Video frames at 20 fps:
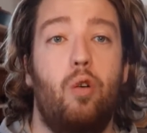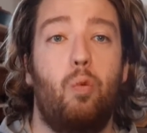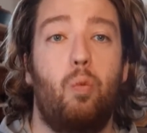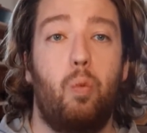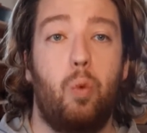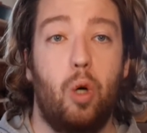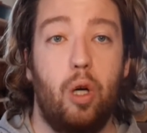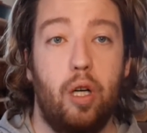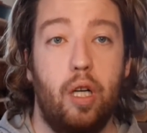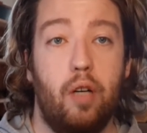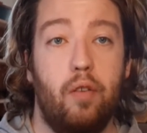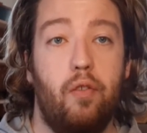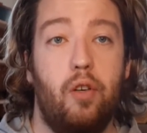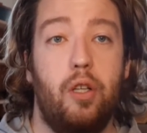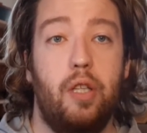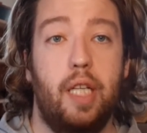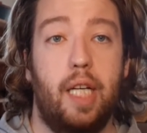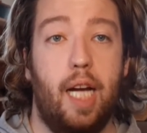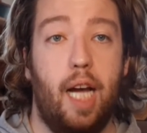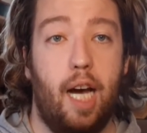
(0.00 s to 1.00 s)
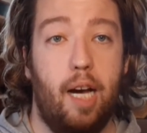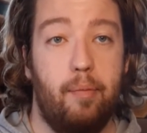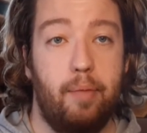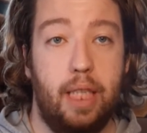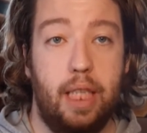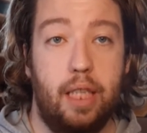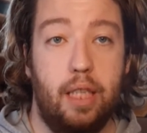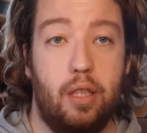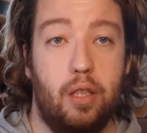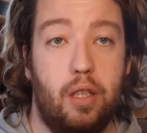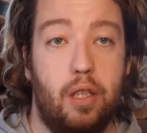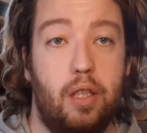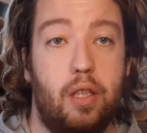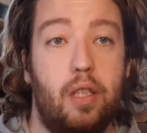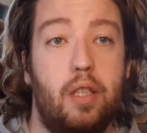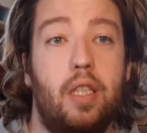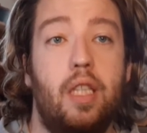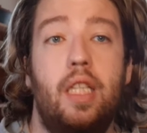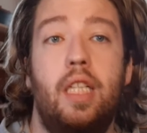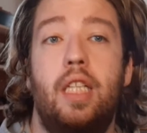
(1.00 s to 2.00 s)
work for the common
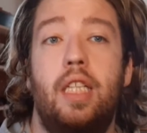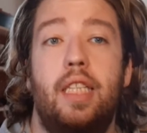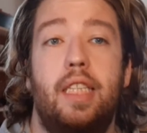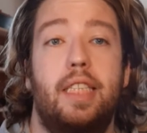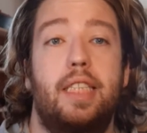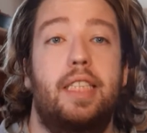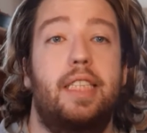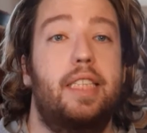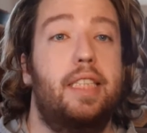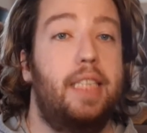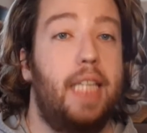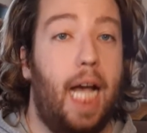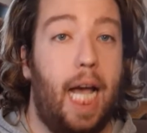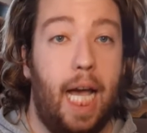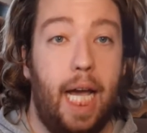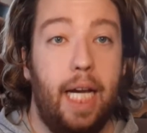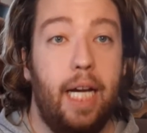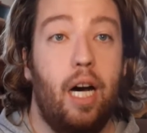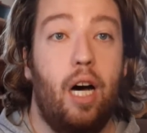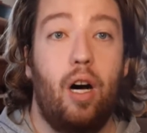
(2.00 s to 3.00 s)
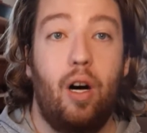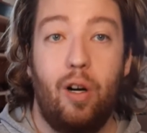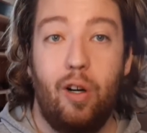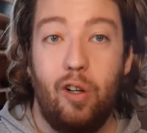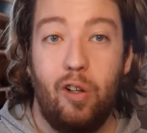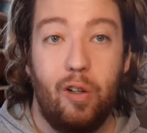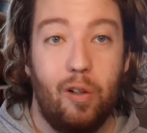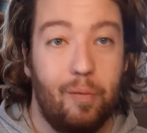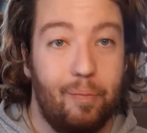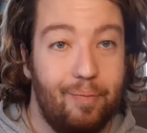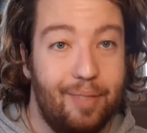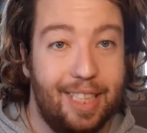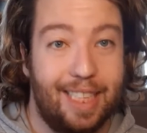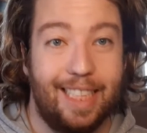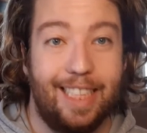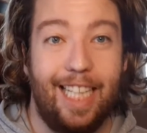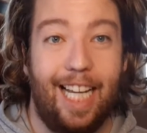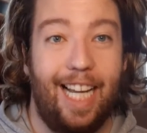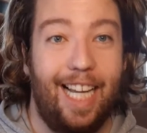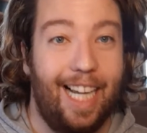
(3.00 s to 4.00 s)
goal. Stay home,
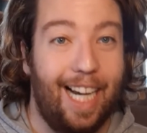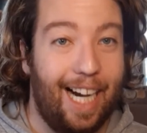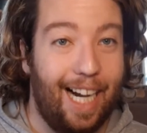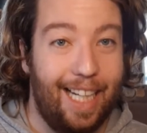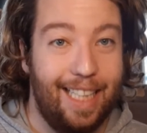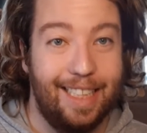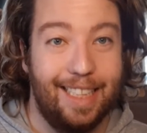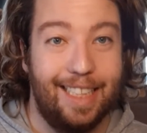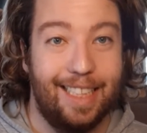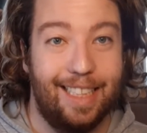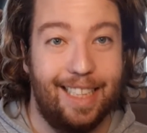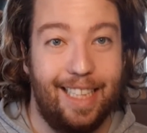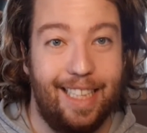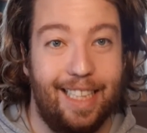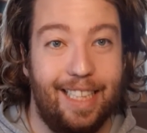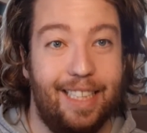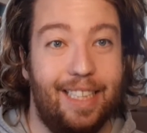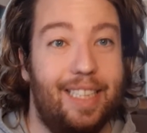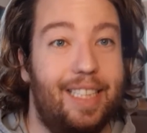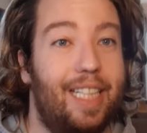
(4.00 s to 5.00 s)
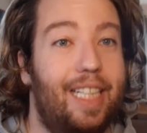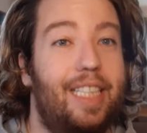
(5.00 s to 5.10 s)
stay isolated.